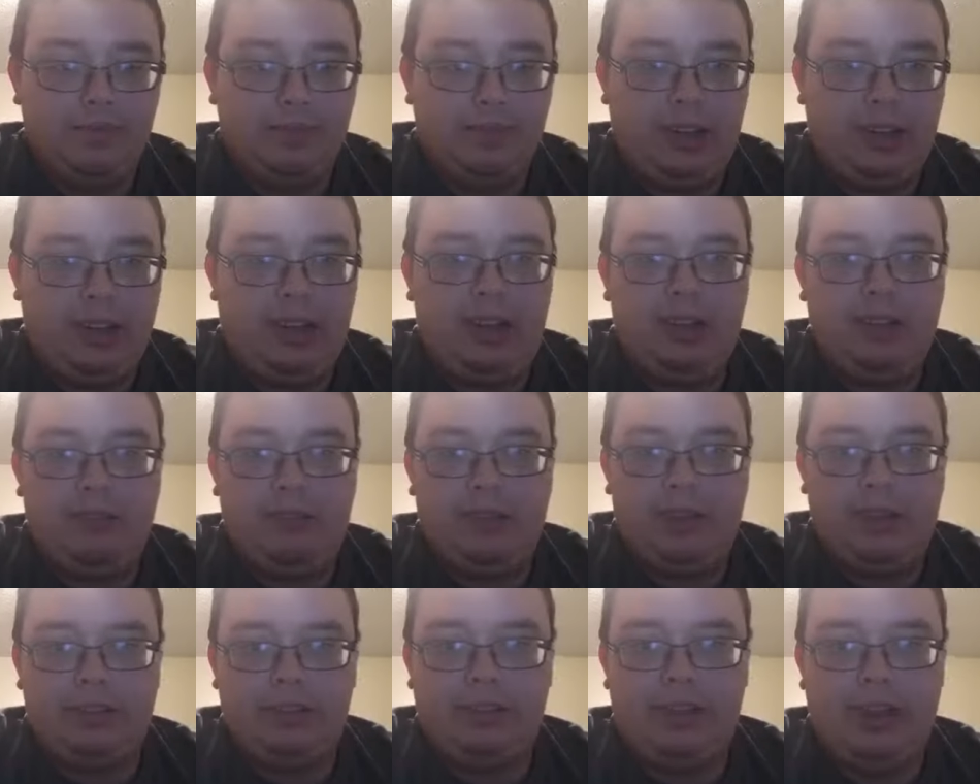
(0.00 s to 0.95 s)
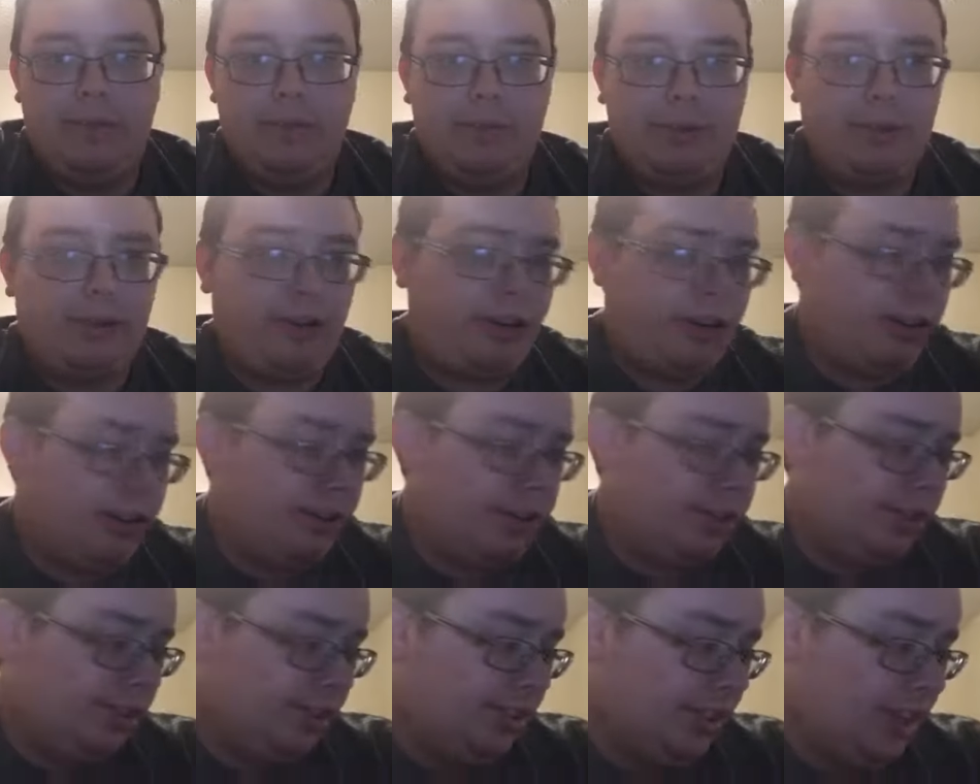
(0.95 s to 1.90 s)

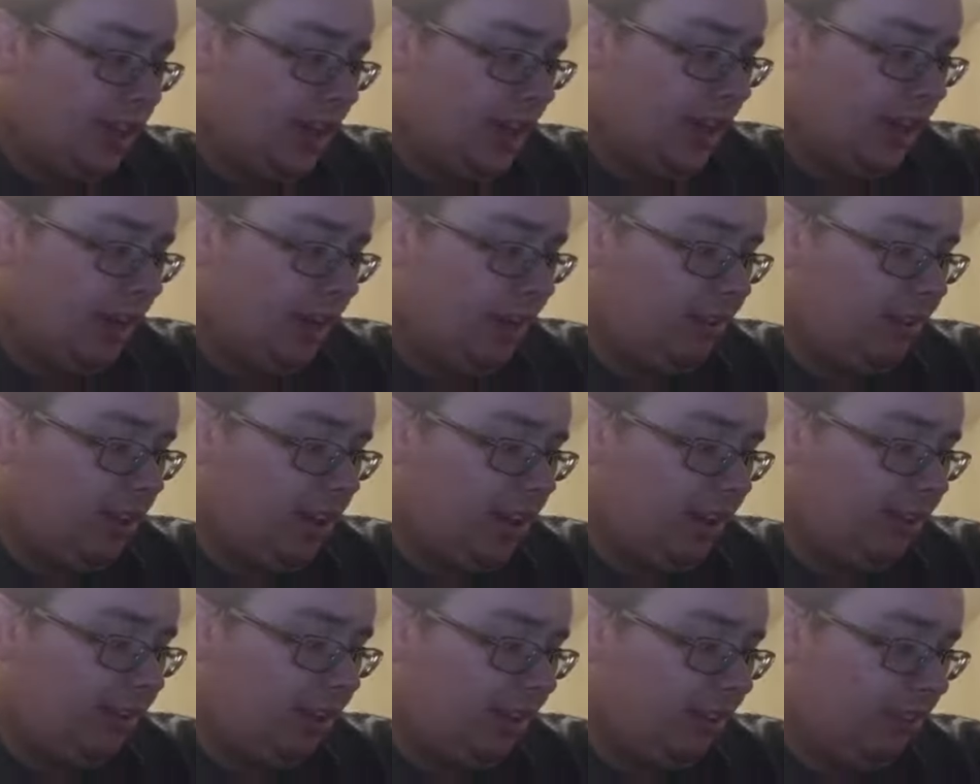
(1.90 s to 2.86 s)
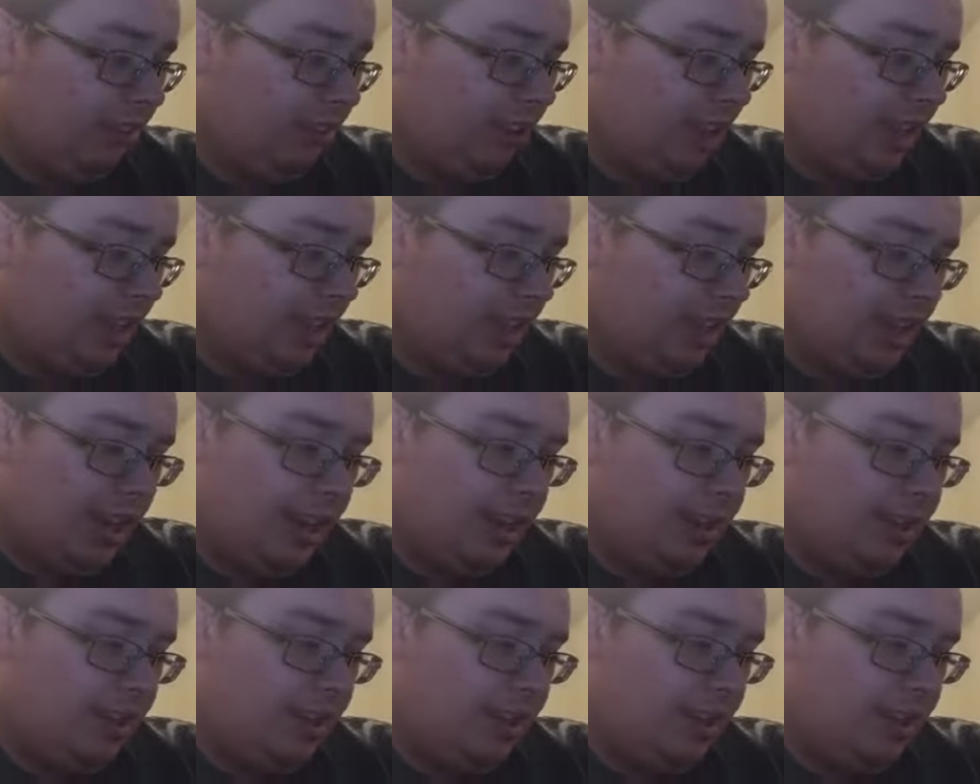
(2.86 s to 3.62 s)
Supergirl, and it ties into like